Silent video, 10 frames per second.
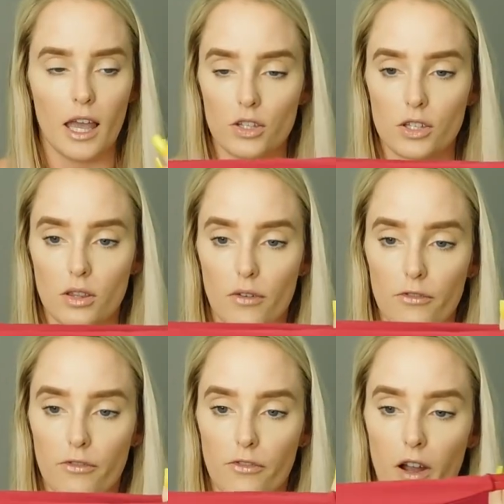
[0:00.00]
so the
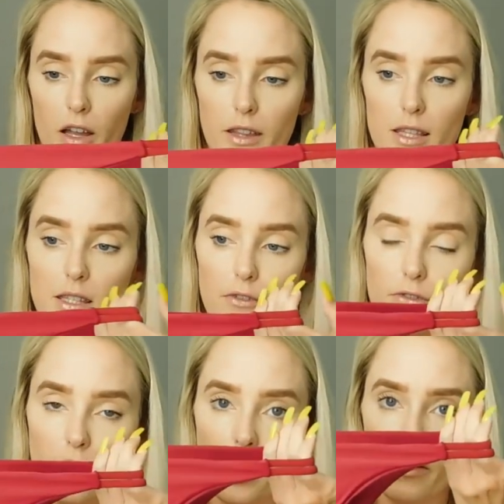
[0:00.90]
front that's the
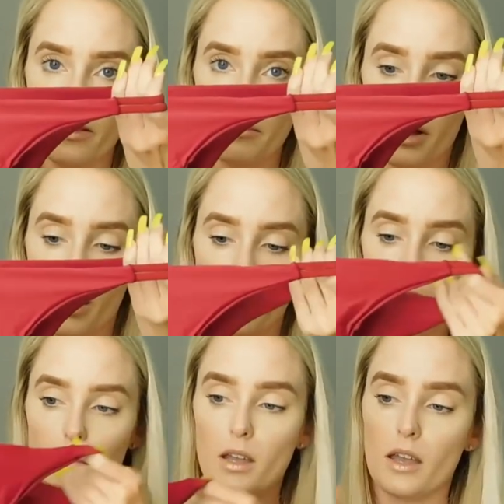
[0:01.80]
front of the
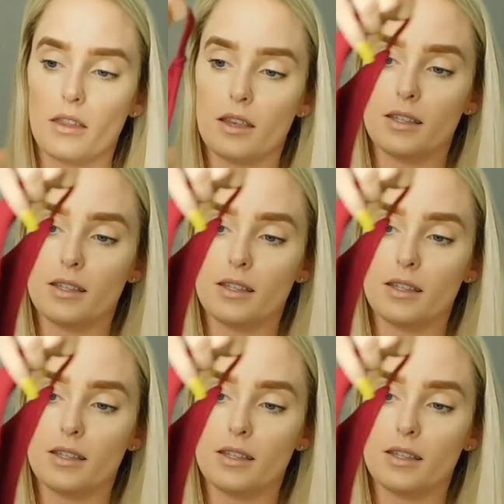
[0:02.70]
bottom and